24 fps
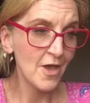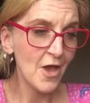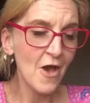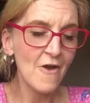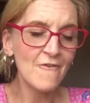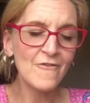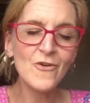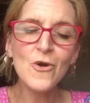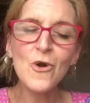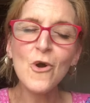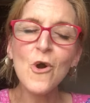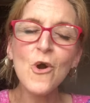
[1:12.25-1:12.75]

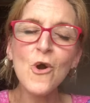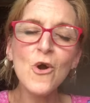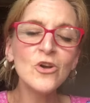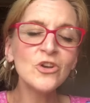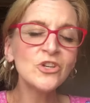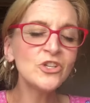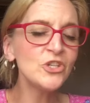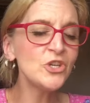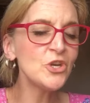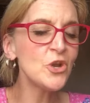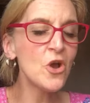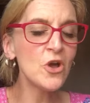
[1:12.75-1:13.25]
Of
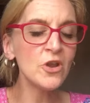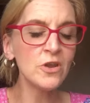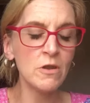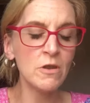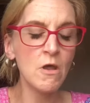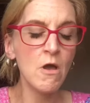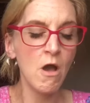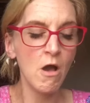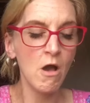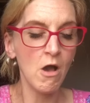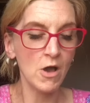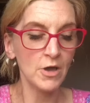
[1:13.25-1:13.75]
course you're
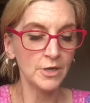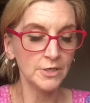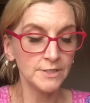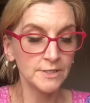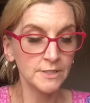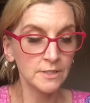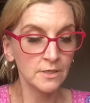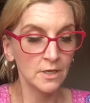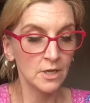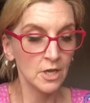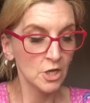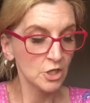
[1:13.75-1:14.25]

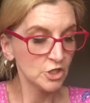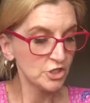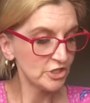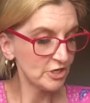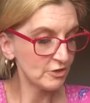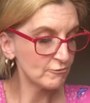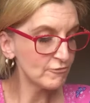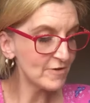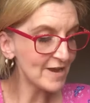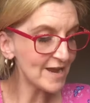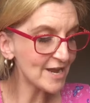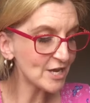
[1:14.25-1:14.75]
not,
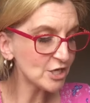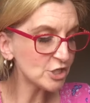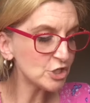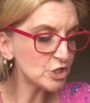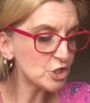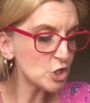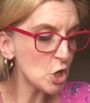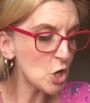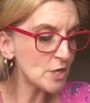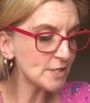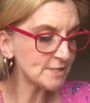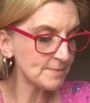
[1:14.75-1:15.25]
she
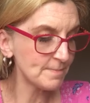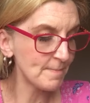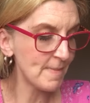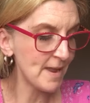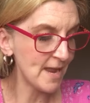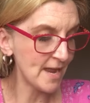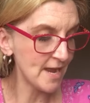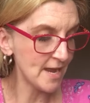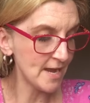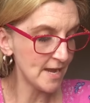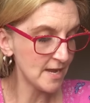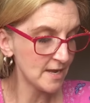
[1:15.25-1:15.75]
reassures
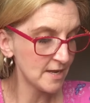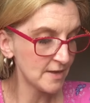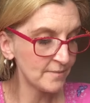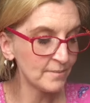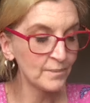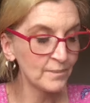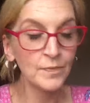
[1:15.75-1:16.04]
me.